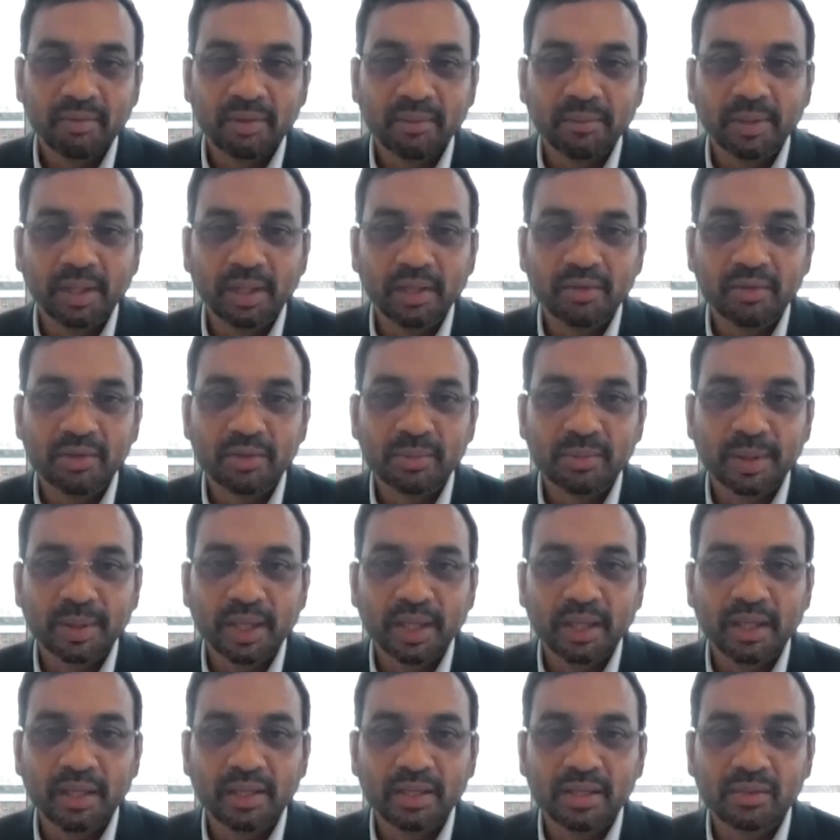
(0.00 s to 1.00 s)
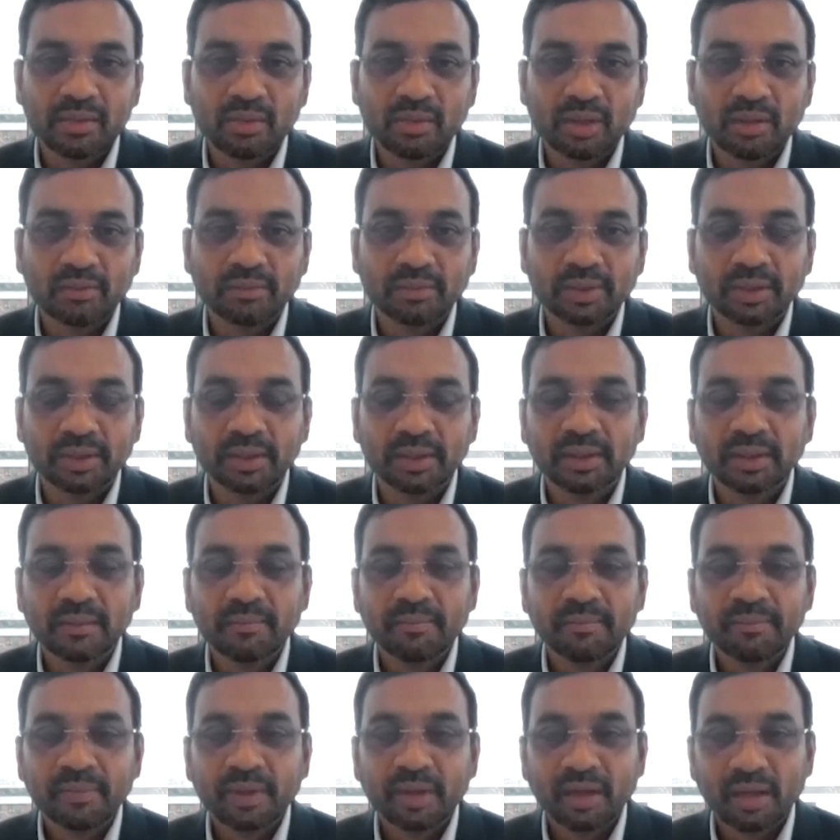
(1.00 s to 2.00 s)
We believe Spain is one of the
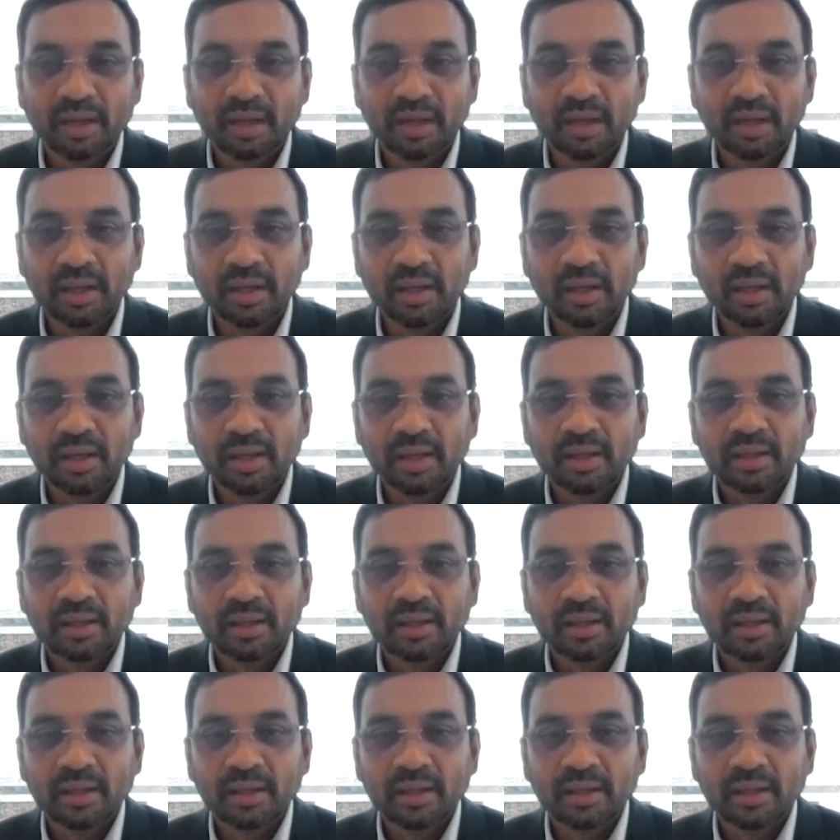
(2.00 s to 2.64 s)
key